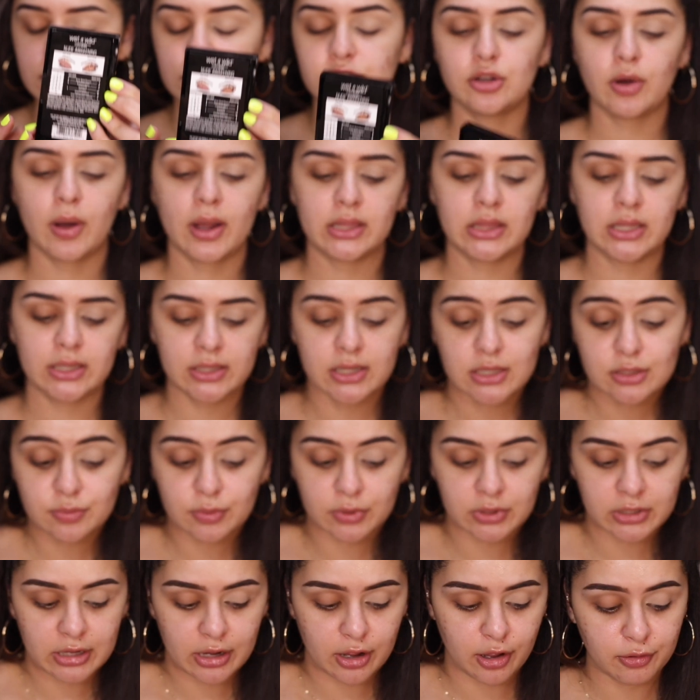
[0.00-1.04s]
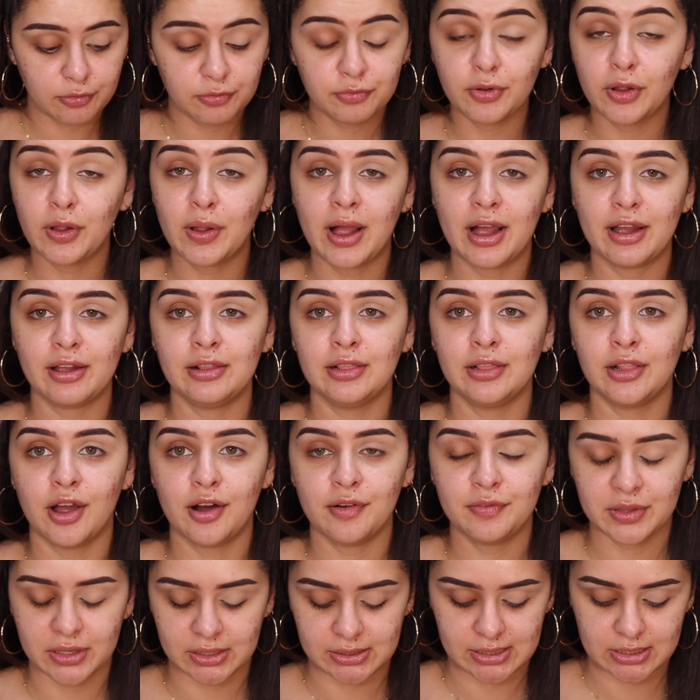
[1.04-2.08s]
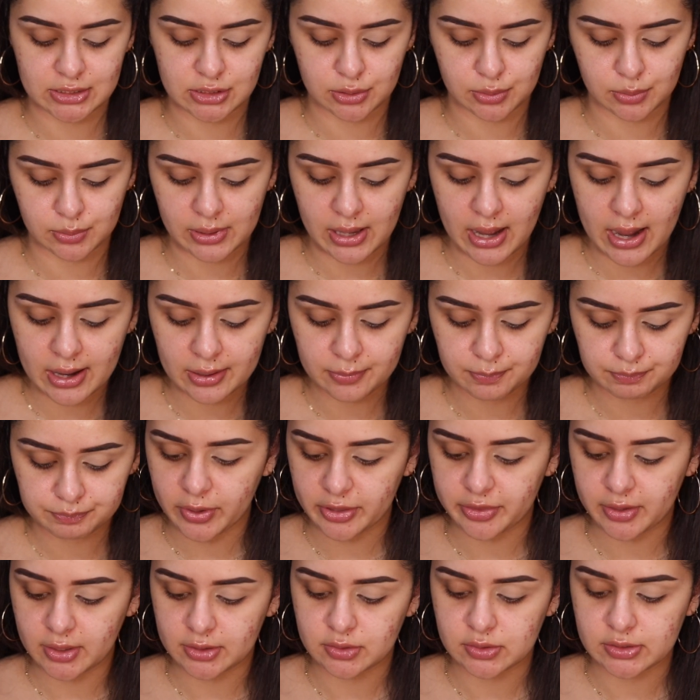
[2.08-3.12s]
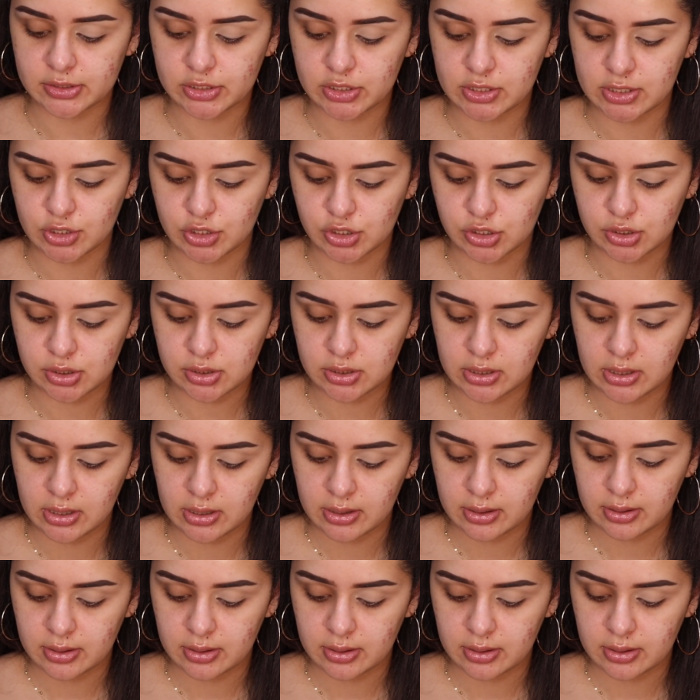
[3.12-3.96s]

So I think that's really helpful. I love that they do that with the transition.